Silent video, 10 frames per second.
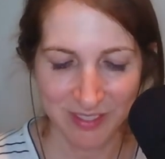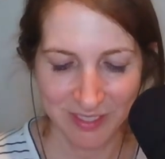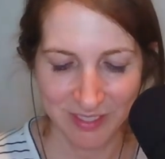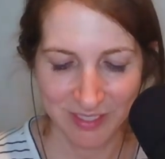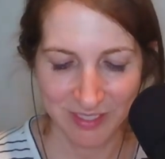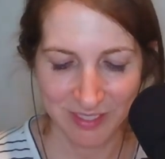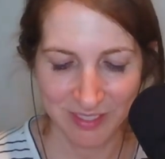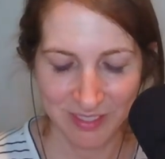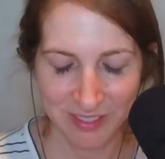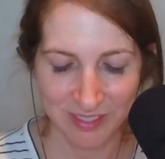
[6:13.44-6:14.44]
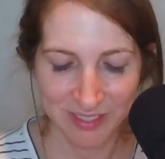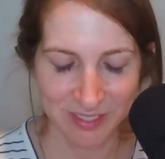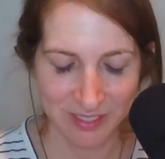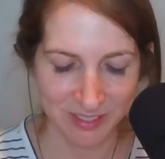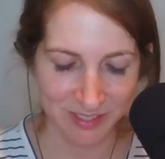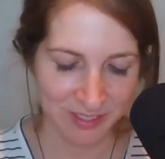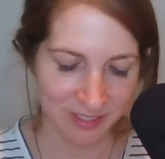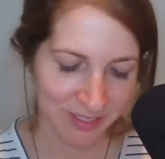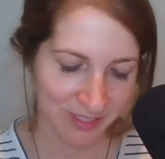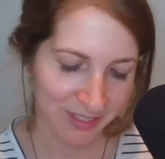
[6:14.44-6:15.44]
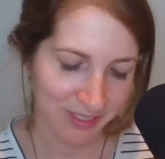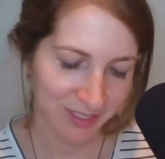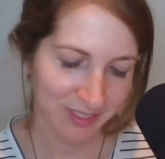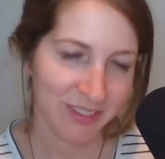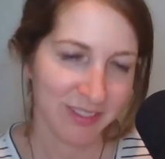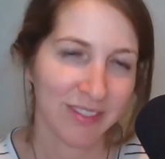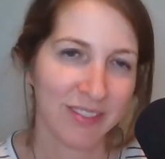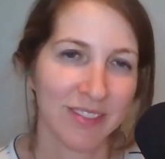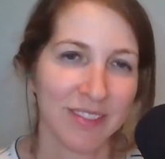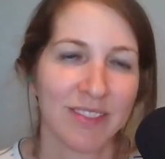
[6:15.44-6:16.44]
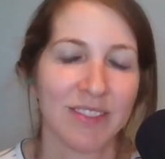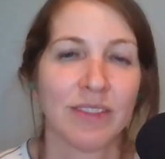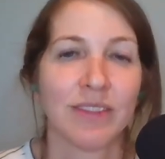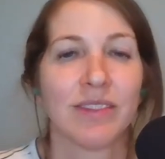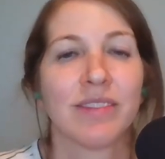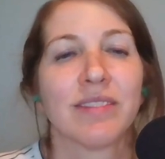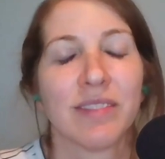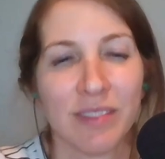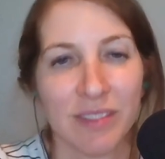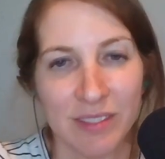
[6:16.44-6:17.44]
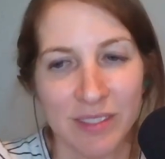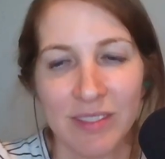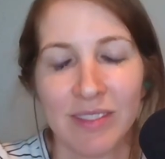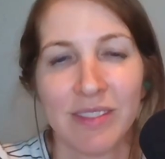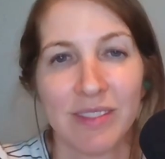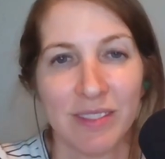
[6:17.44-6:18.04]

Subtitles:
This person isn't speaking.